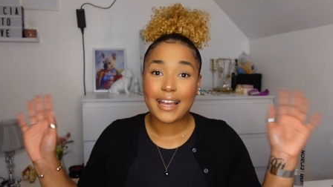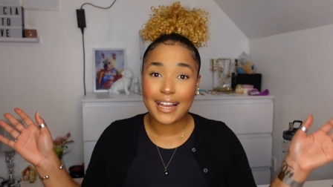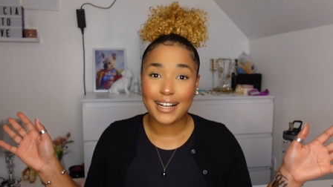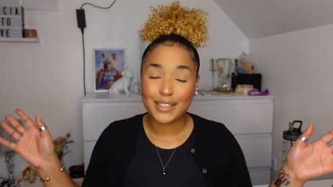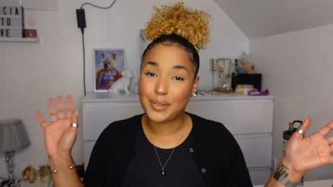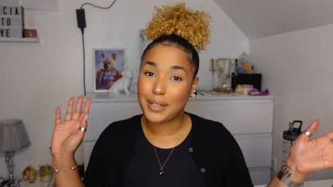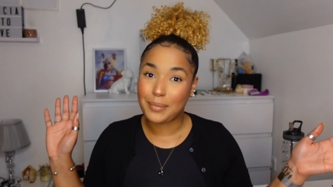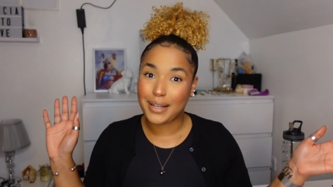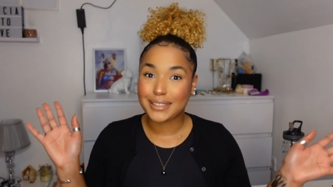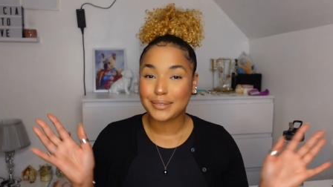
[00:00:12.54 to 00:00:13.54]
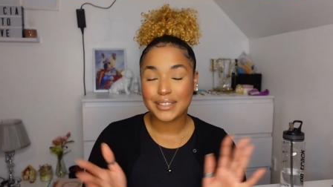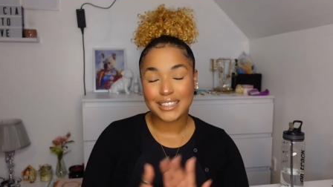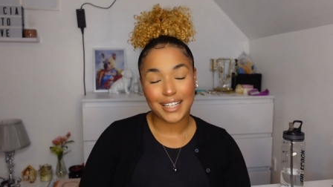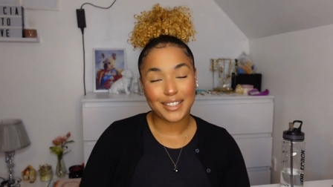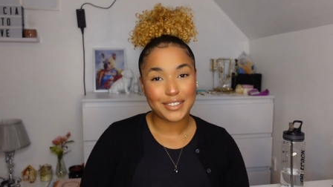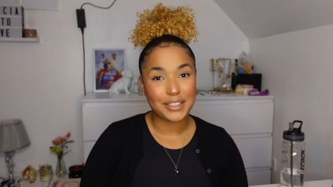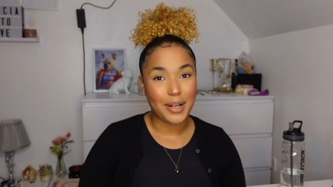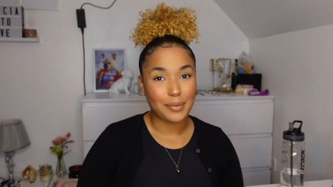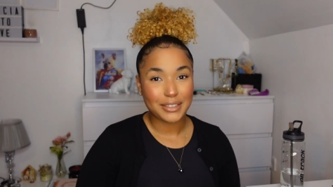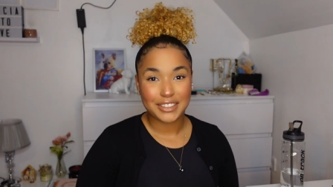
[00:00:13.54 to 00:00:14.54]
Hey guys, welcome back to my channel. It's your
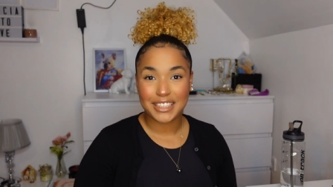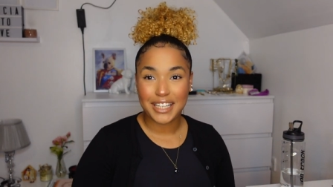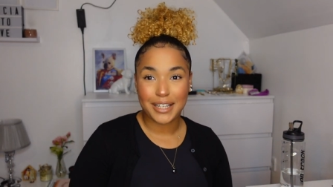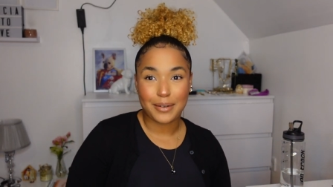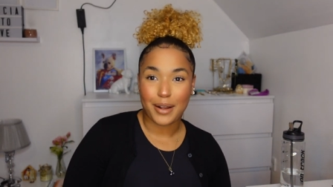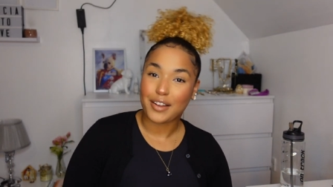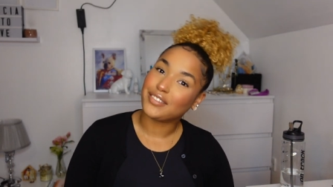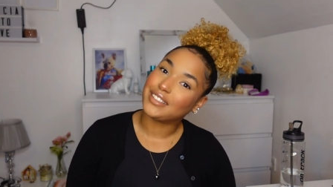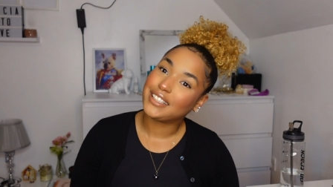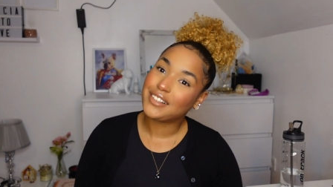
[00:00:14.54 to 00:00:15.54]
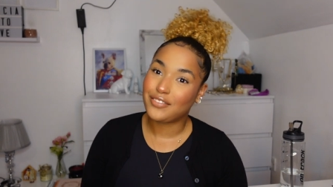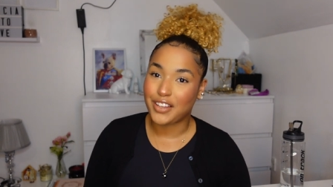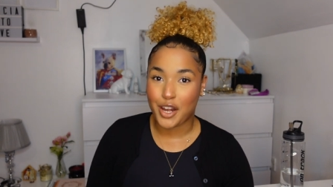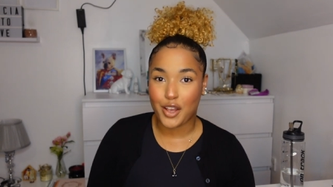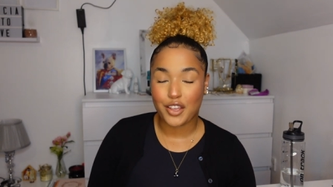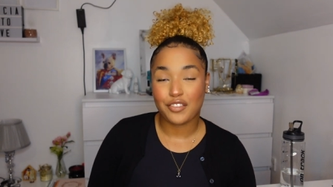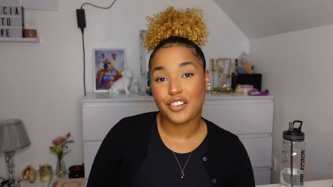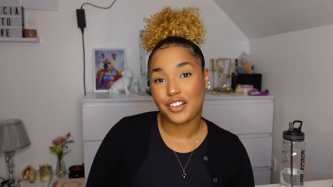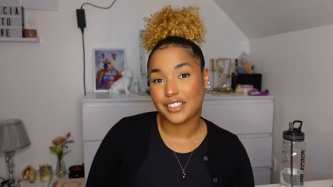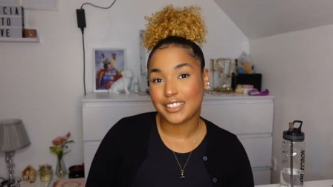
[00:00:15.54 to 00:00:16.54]
girl Patricia here, back with another video. If
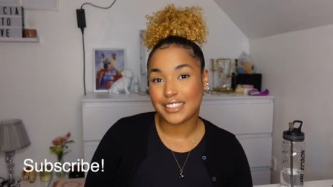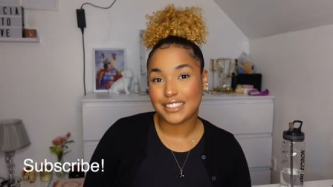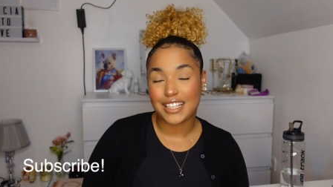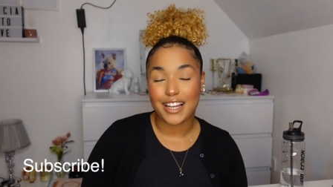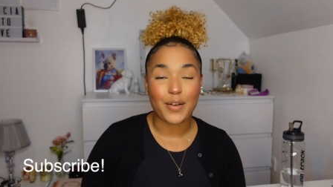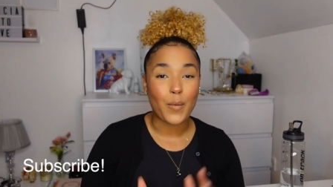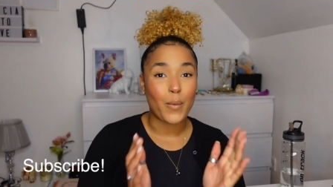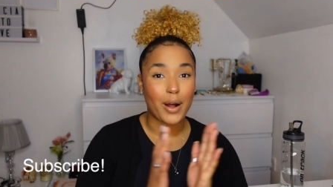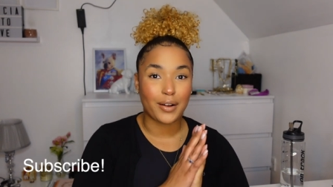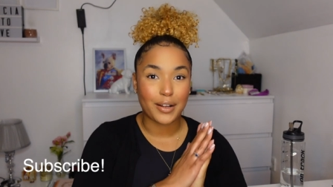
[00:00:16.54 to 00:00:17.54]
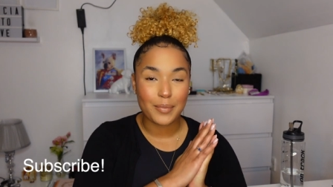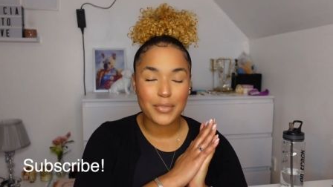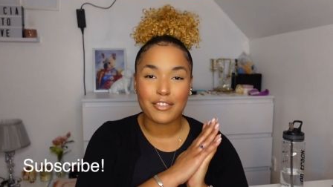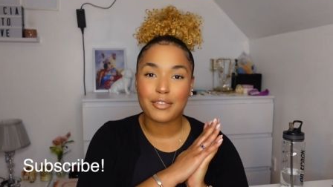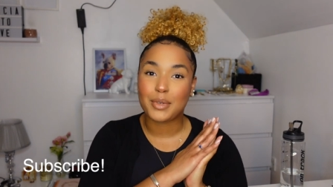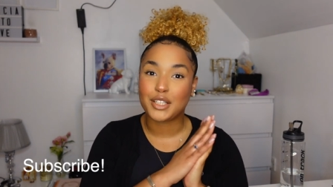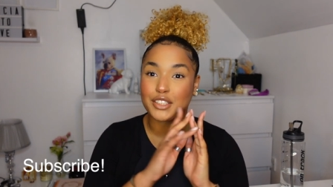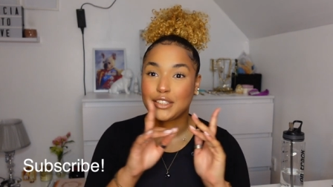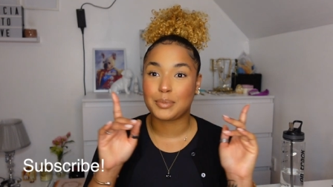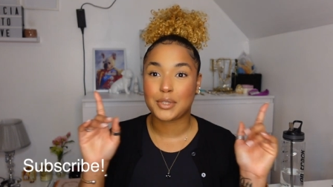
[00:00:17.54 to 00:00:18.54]
you're new to this channel, welcome. Definitely make
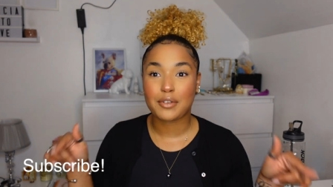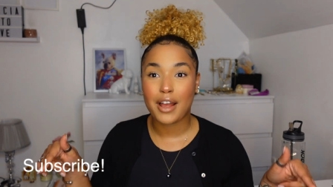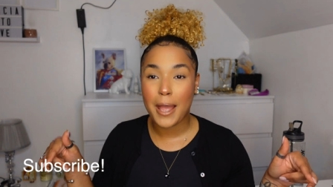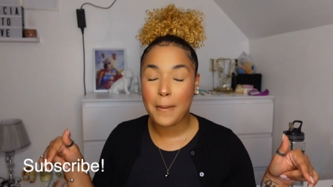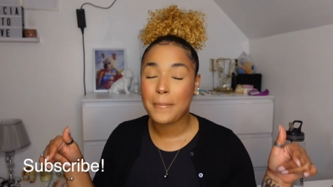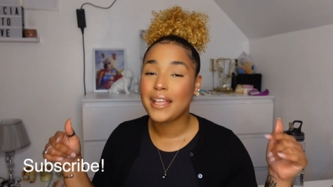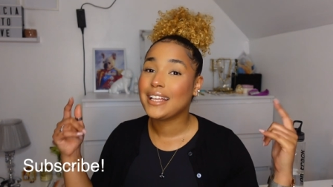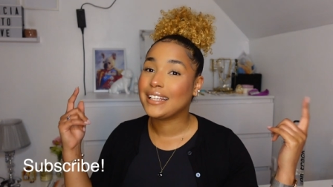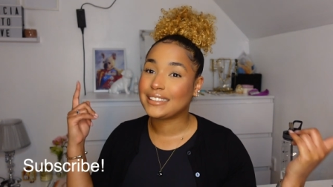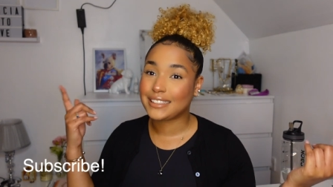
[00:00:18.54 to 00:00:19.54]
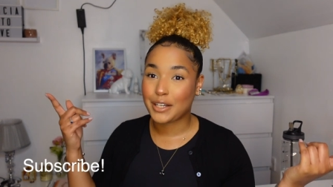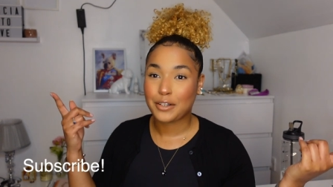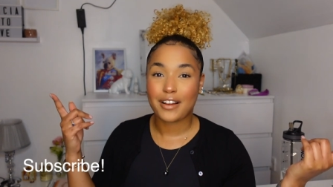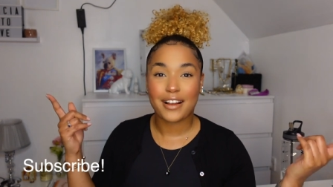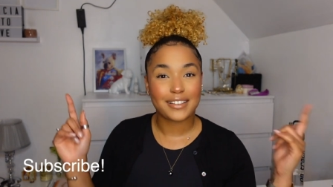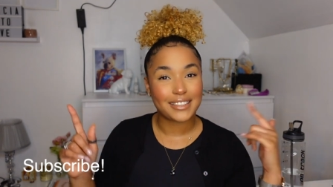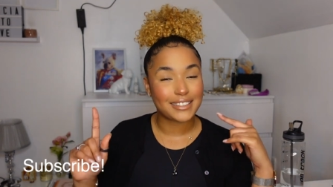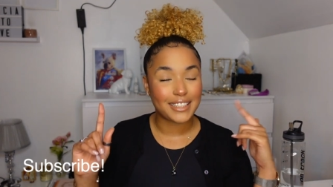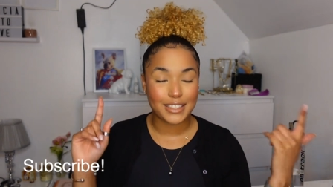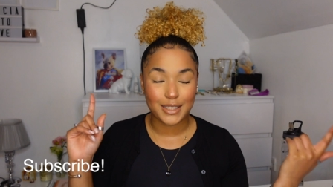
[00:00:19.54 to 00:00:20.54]
sure you subscribe and stick around
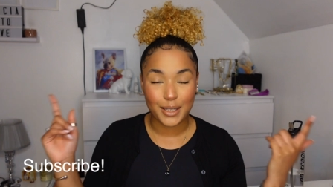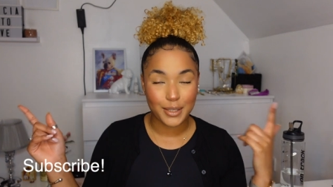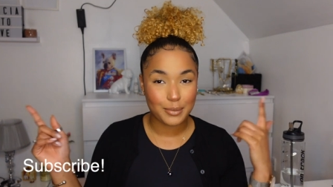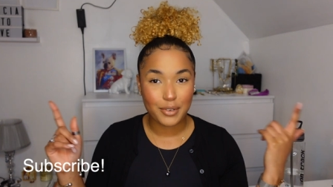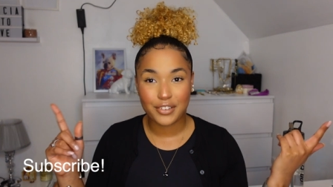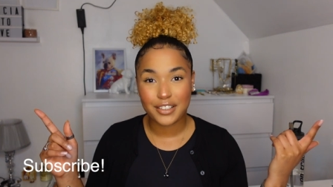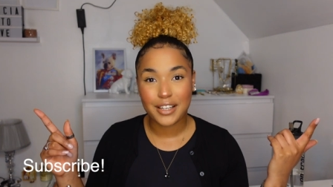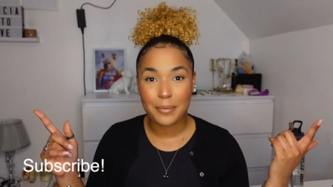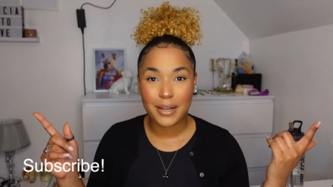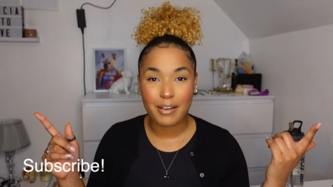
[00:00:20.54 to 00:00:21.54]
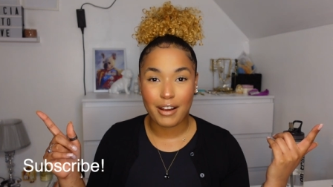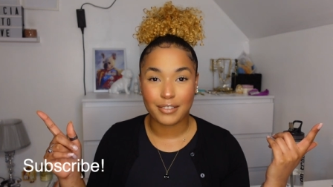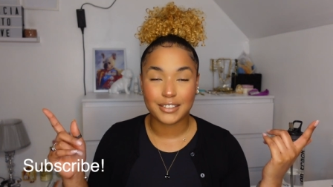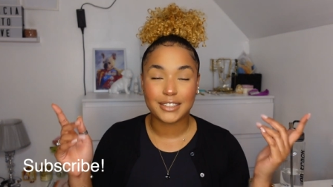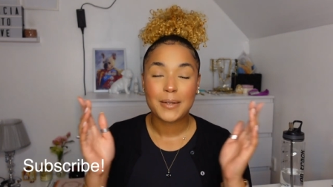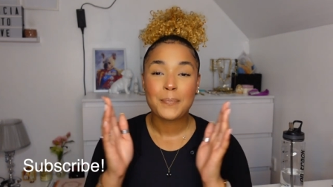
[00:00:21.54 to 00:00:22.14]
because there's loads more videos coming around.